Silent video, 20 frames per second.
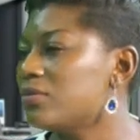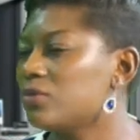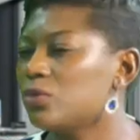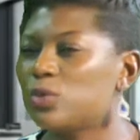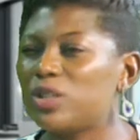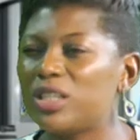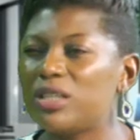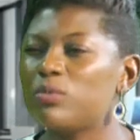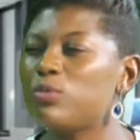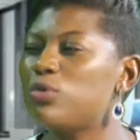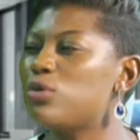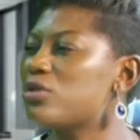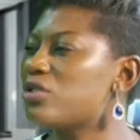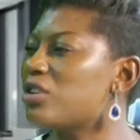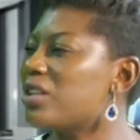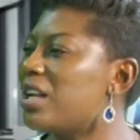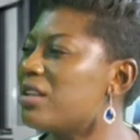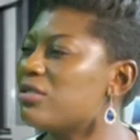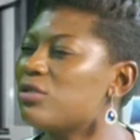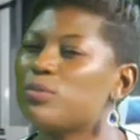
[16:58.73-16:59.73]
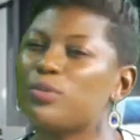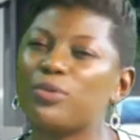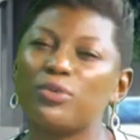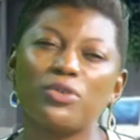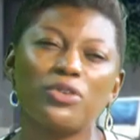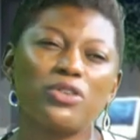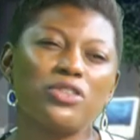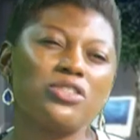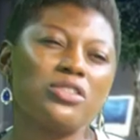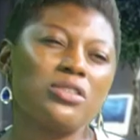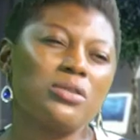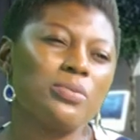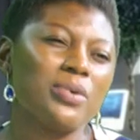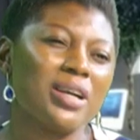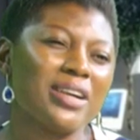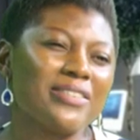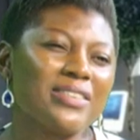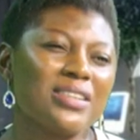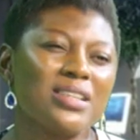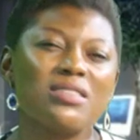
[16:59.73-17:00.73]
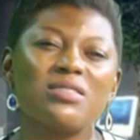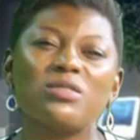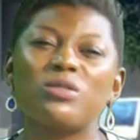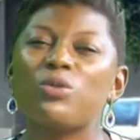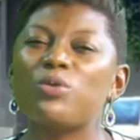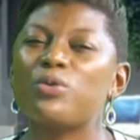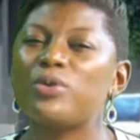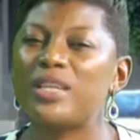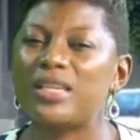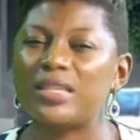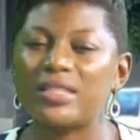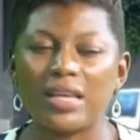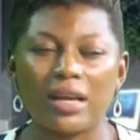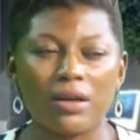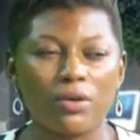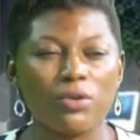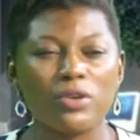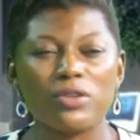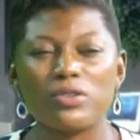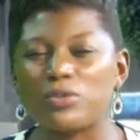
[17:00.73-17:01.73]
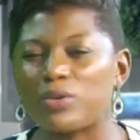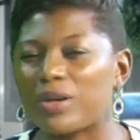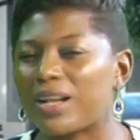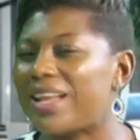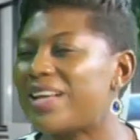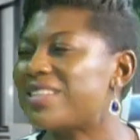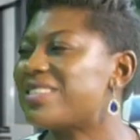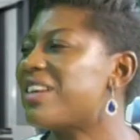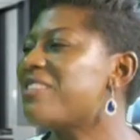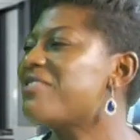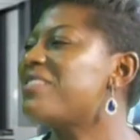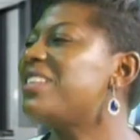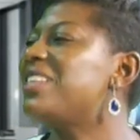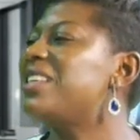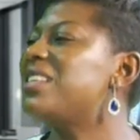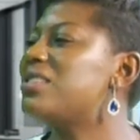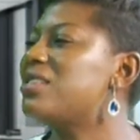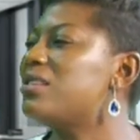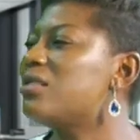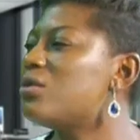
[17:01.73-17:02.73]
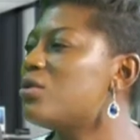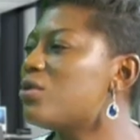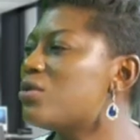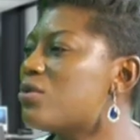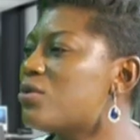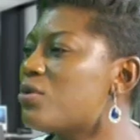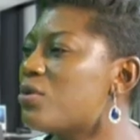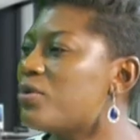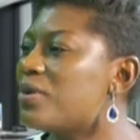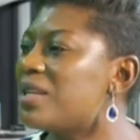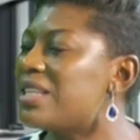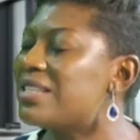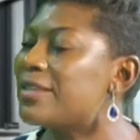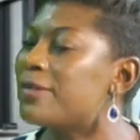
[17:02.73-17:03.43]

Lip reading: Reading books on entrepreneurship and reading stories and going to class and relating those stories.